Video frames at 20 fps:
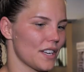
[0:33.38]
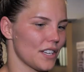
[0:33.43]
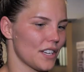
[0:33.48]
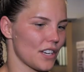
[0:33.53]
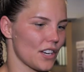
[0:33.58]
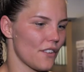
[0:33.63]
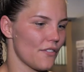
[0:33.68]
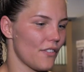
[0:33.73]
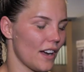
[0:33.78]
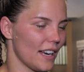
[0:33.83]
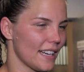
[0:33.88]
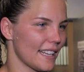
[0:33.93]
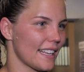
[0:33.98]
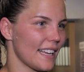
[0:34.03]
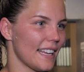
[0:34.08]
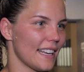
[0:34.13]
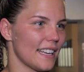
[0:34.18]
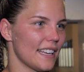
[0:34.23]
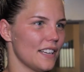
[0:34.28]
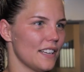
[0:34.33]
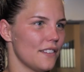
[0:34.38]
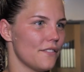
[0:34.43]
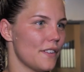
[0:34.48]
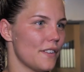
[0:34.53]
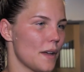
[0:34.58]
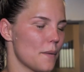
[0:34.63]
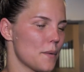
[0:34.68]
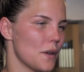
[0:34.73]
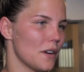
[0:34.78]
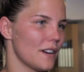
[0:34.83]
going to go fight in Canada in
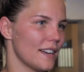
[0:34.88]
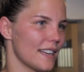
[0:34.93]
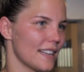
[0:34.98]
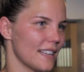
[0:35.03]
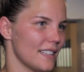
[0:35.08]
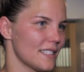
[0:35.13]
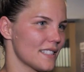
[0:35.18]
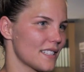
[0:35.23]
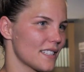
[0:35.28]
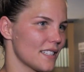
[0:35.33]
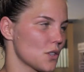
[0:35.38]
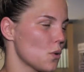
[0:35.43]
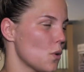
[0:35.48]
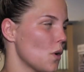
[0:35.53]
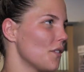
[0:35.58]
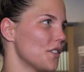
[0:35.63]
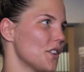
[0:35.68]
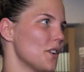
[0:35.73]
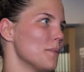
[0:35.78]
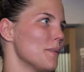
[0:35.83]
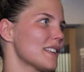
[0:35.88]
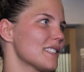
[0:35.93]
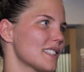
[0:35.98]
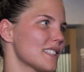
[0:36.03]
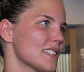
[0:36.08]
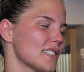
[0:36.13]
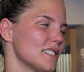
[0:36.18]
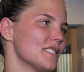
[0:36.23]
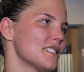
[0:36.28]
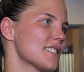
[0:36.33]
February against a 12-0
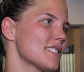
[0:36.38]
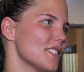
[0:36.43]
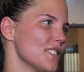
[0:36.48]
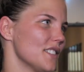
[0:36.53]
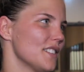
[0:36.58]
Mexican, so